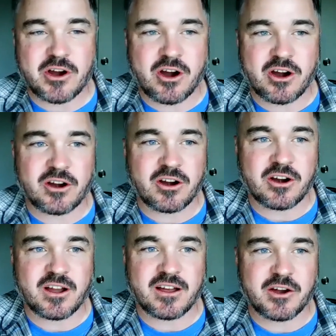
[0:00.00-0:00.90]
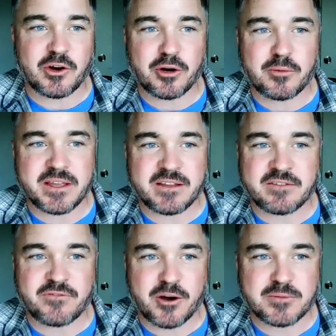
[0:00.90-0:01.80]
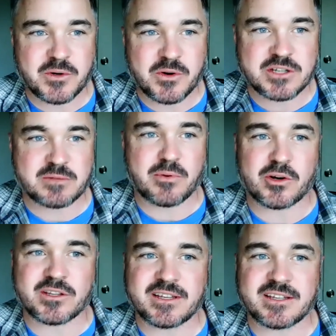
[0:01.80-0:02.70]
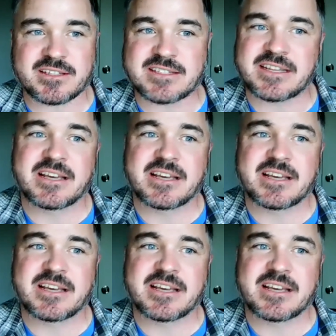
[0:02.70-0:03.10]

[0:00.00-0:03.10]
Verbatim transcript: there are uh, urban farm stores in Portland,